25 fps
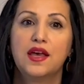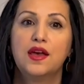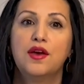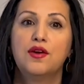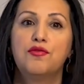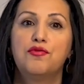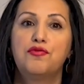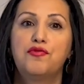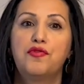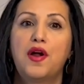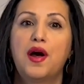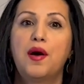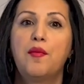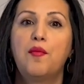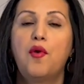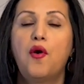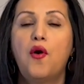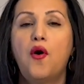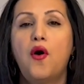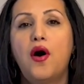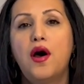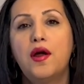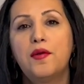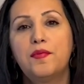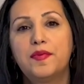from
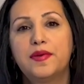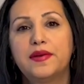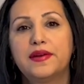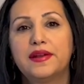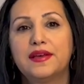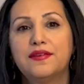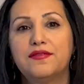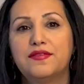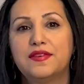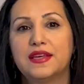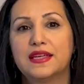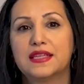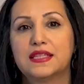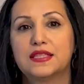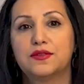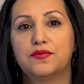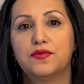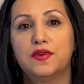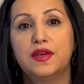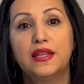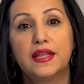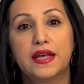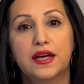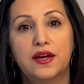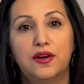our previous
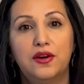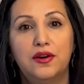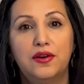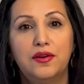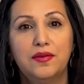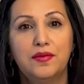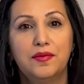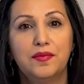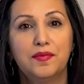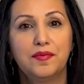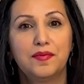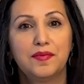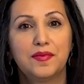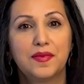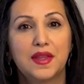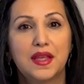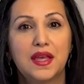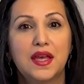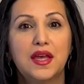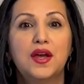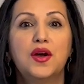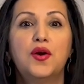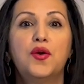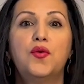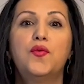video,
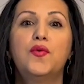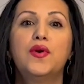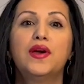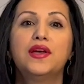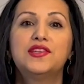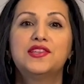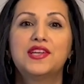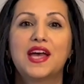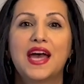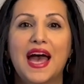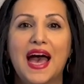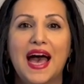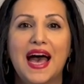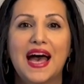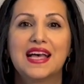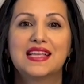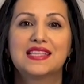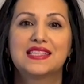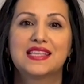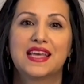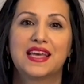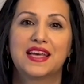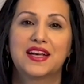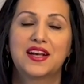which has a